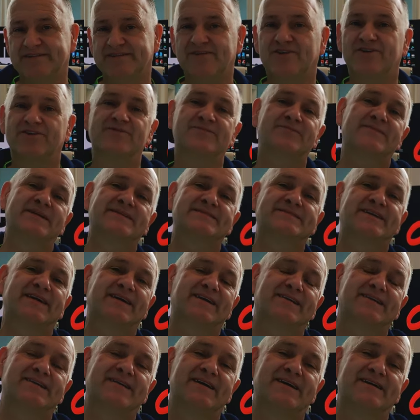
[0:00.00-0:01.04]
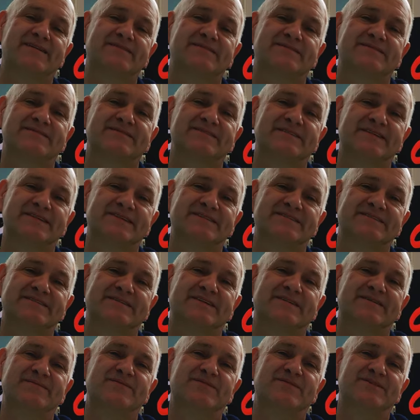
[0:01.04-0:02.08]
on Unmanned Tech site. No,
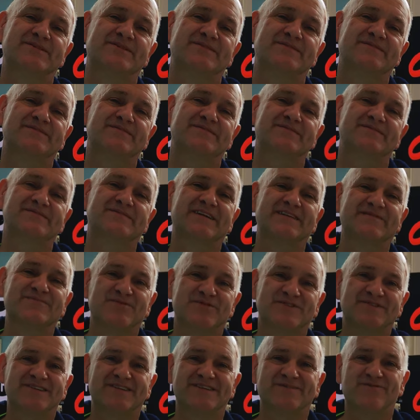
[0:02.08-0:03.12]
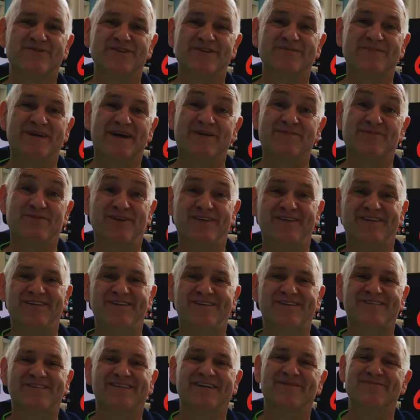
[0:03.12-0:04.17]
and uh, as much as I want to buy
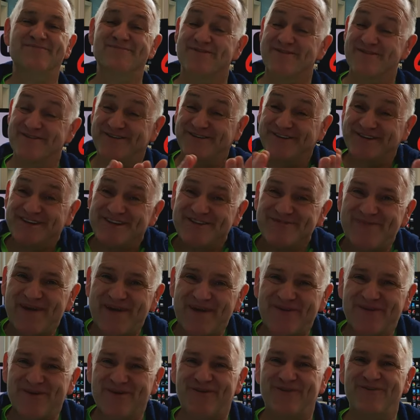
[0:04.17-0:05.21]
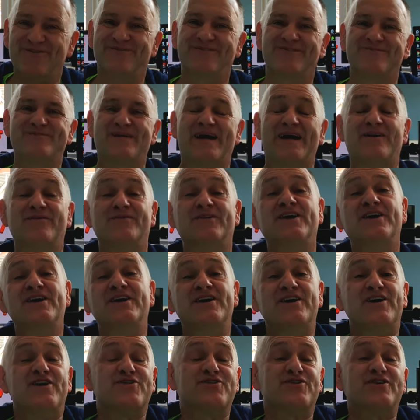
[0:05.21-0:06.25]
British, I'm not going to spend a hundred pound.
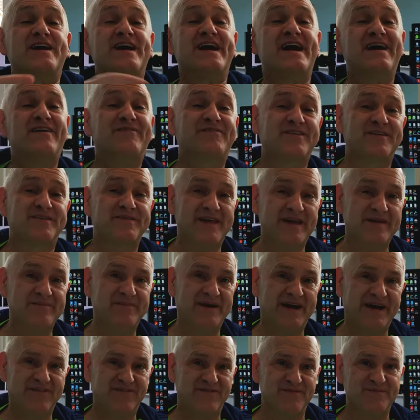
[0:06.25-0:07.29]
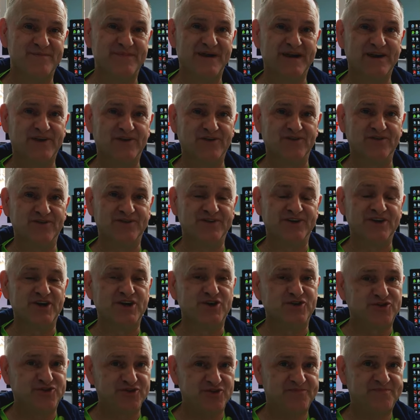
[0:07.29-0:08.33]
So you have to then buy from Banggood.
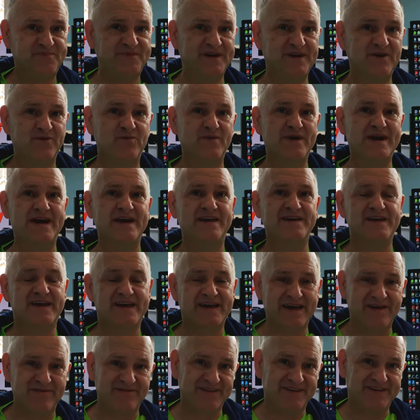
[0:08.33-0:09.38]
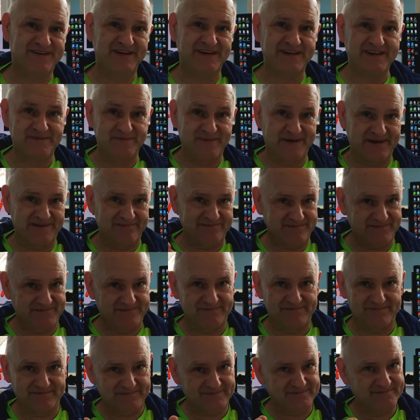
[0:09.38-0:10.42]
Just be aware your guarantees a bit
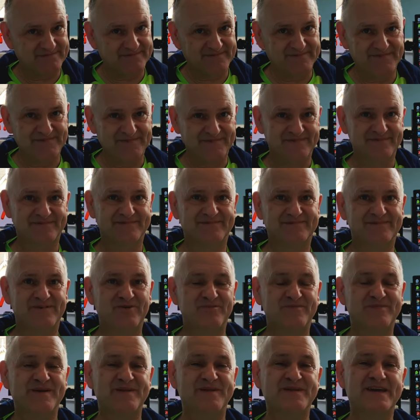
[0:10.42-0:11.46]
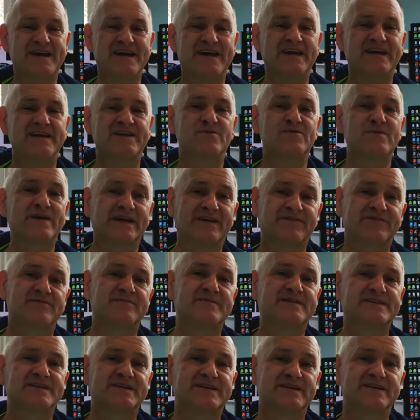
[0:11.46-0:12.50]
up in the air. You will have to
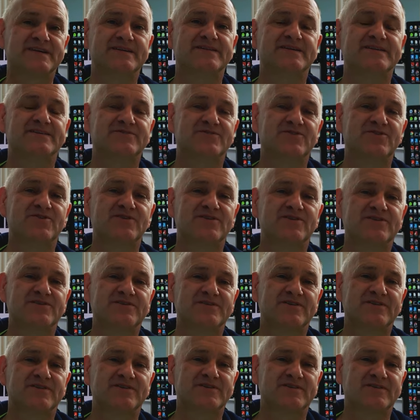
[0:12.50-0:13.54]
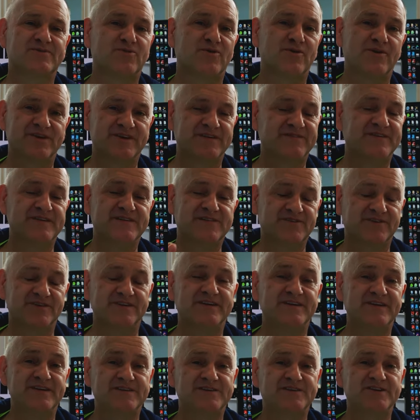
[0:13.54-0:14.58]
return the drone quad if it's got
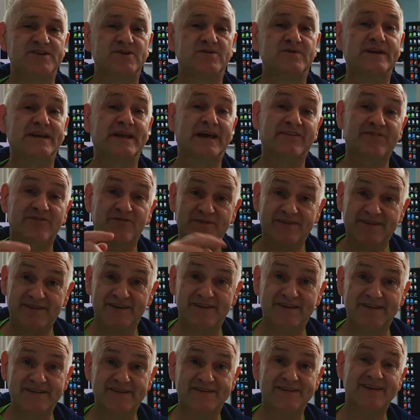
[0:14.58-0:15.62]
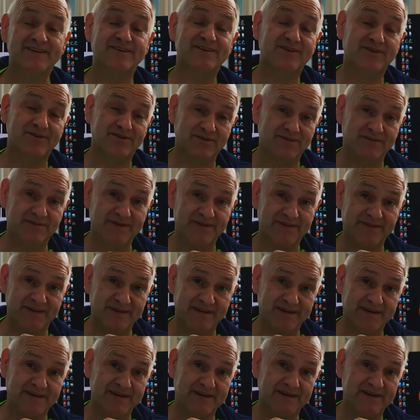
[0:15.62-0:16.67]
an issue. You'll have to return it to
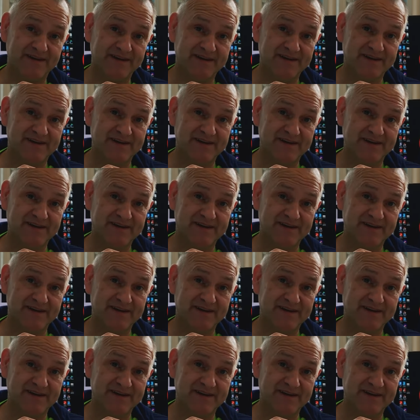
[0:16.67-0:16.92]
the